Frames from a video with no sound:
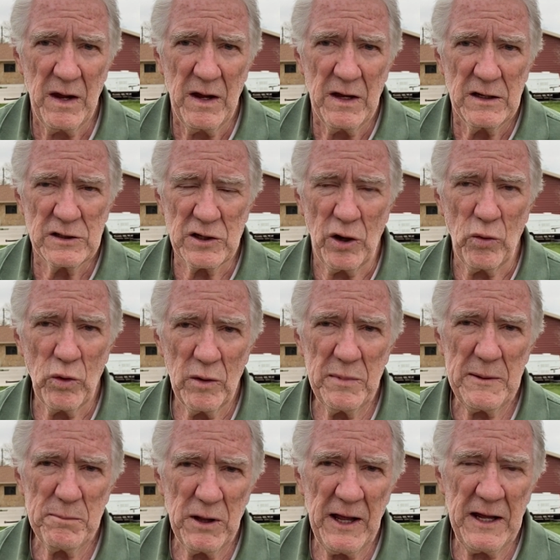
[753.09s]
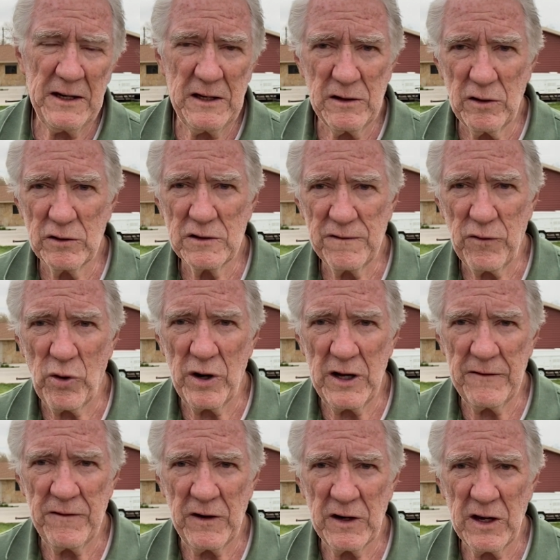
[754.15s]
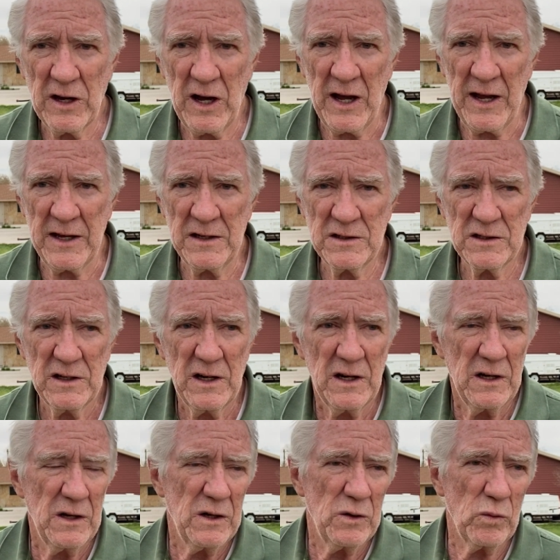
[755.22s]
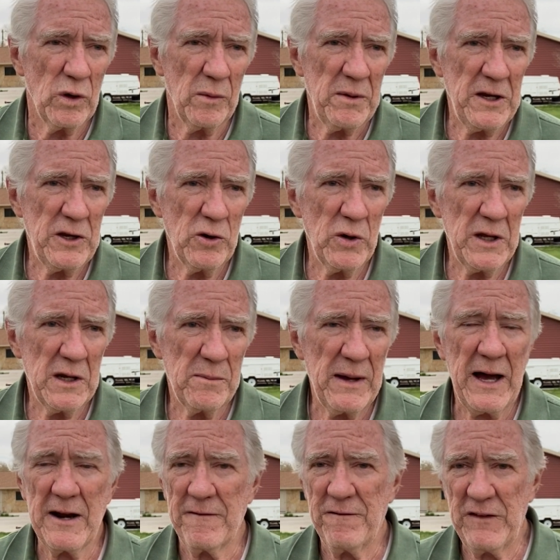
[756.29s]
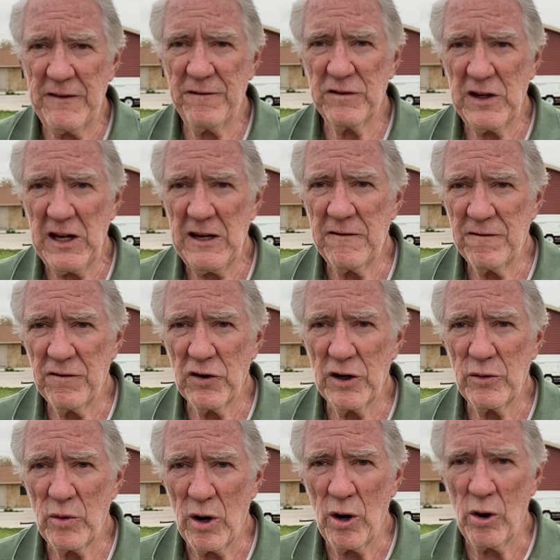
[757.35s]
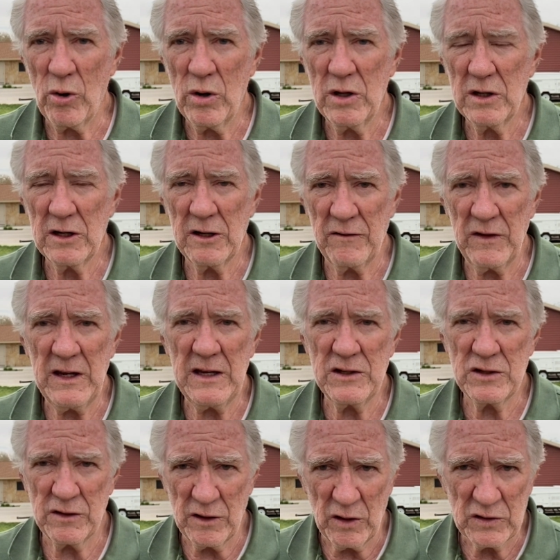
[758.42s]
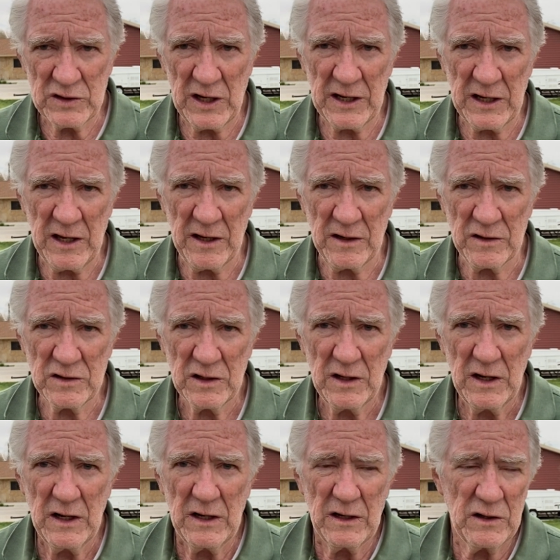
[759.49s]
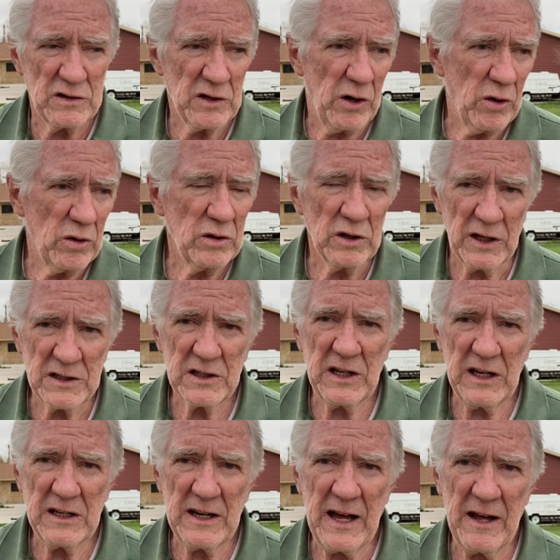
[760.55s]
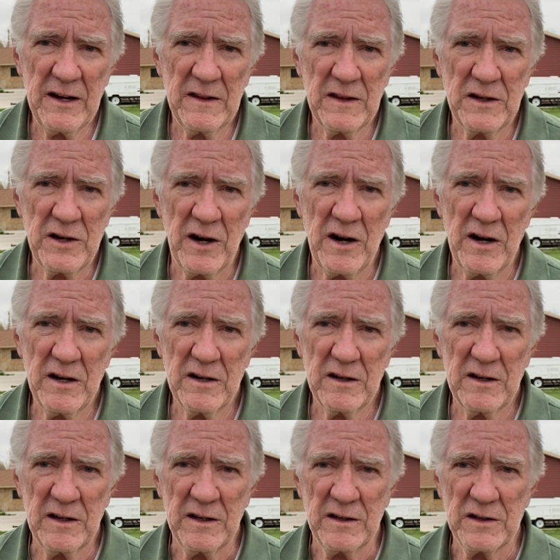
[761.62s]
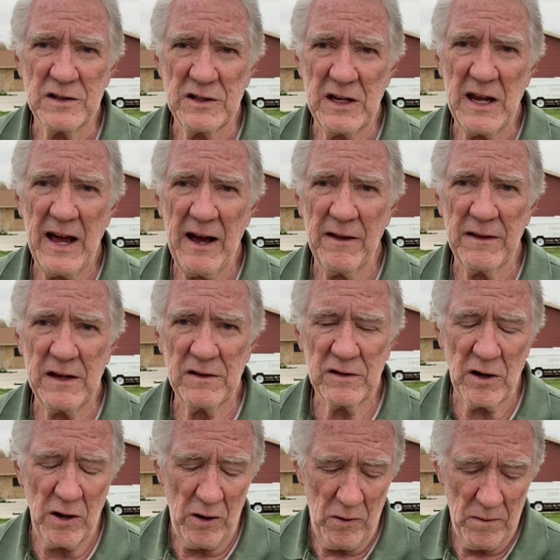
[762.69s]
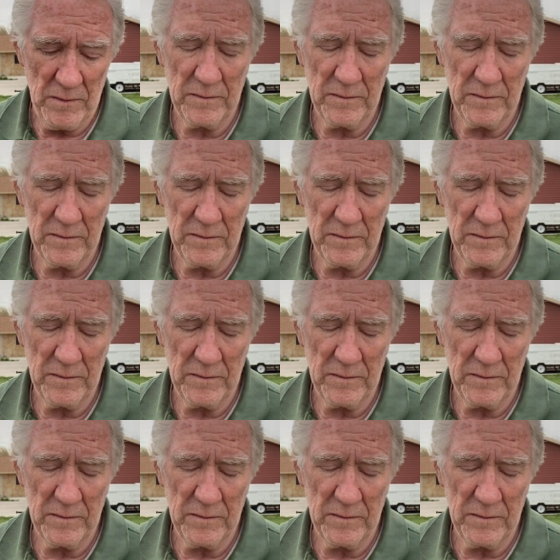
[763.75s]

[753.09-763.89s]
So we'll be planting those 4 different kinds. We'll be doing about a 15-foot row of each of those onions. So let's get down in the dirt and see how these go.